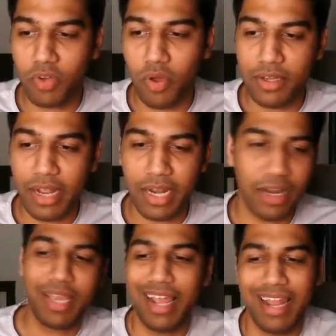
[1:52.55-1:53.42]
or right.
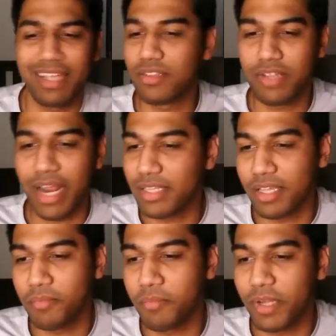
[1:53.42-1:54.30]
I like the right thing
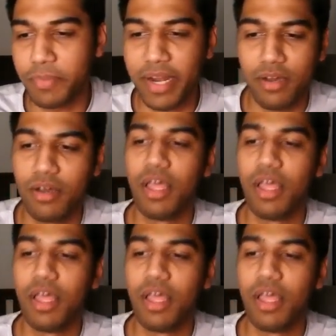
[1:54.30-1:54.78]
much better.